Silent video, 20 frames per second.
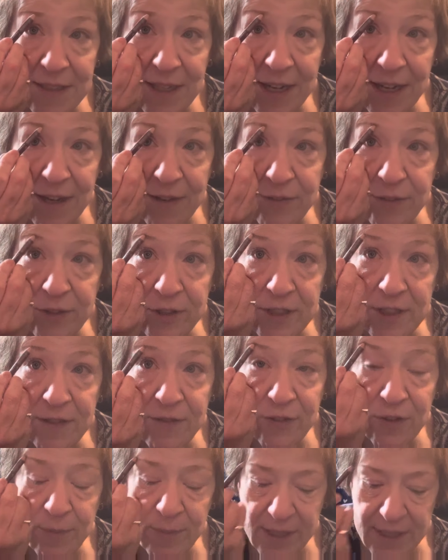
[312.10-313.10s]
I ever did
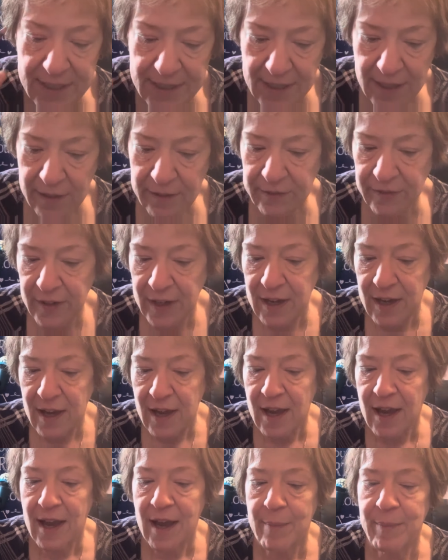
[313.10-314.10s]
for myself,
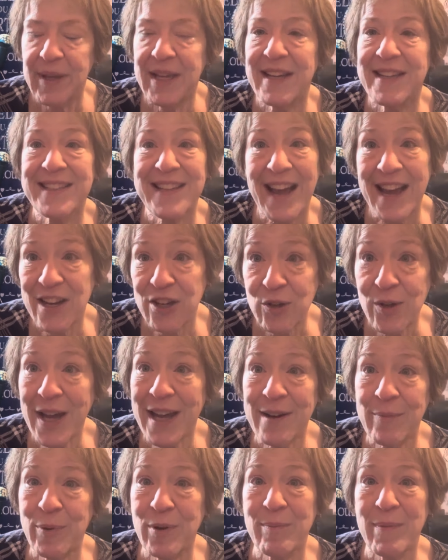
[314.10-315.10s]
because I knew how
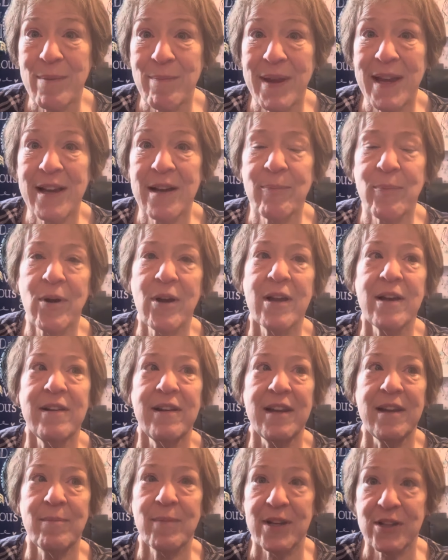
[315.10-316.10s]
to put my makeup on
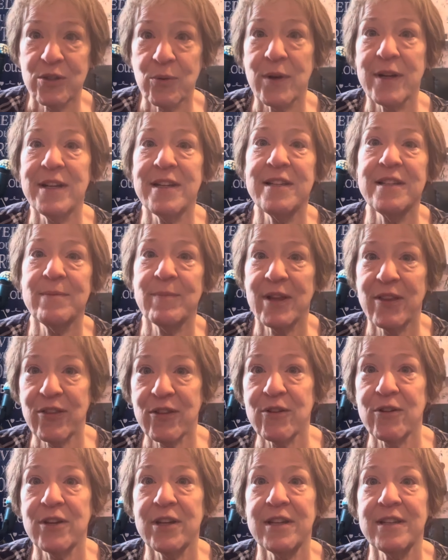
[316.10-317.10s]
in my 20s, my
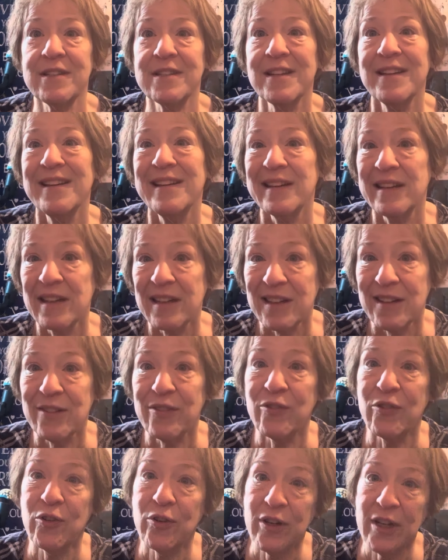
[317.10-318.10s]
30s,
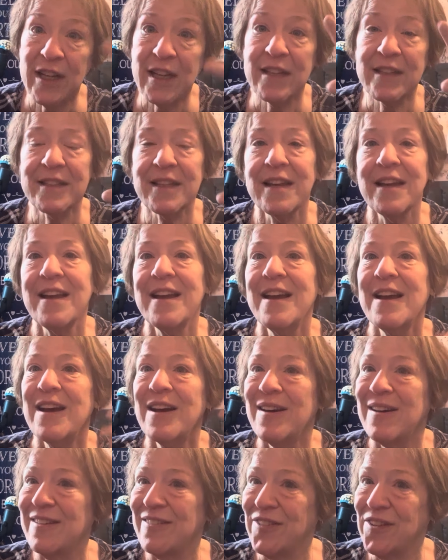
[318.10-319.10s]
40s,
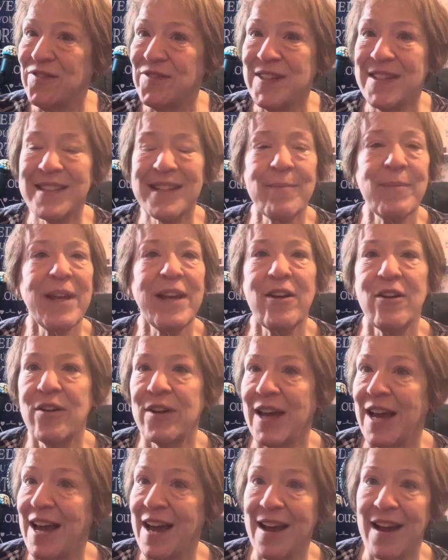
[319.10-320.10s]
50s. I'm like,
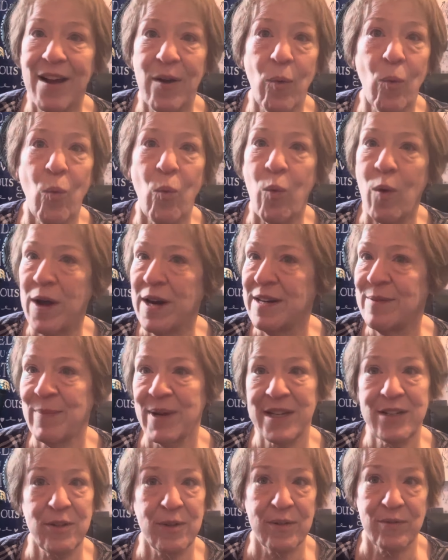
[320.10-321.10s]
okay, what am
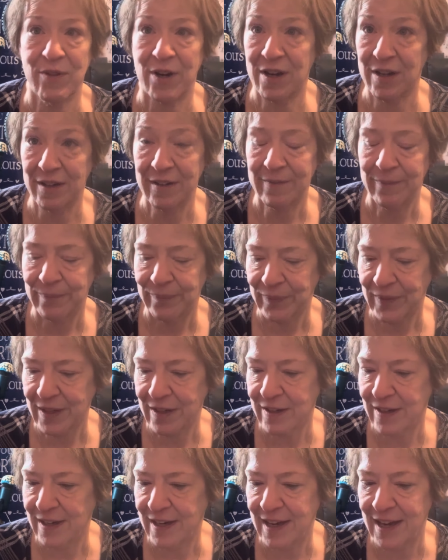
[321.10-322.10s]
I doing wrong?
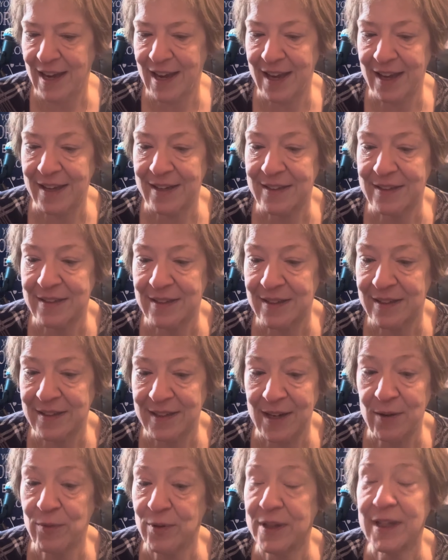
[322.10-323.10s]
And
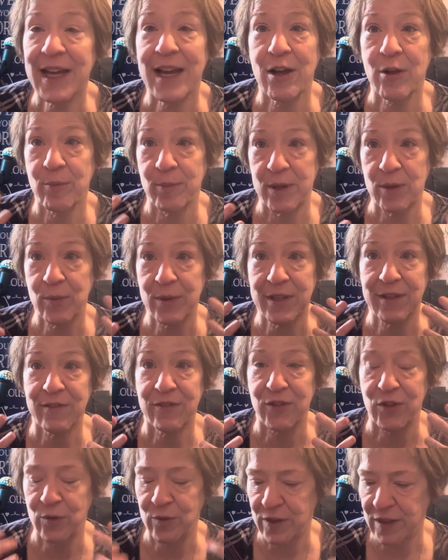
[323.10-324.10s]
they really helped me with a
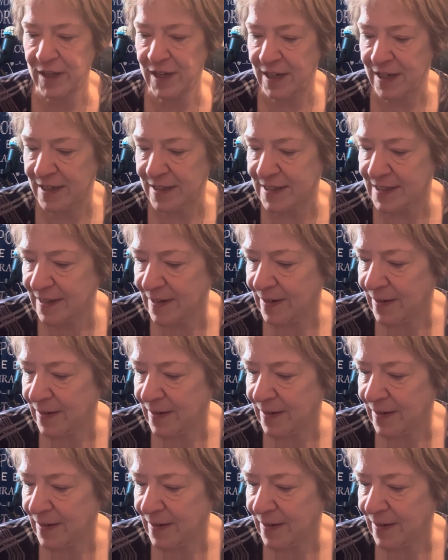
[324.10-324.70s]
few things.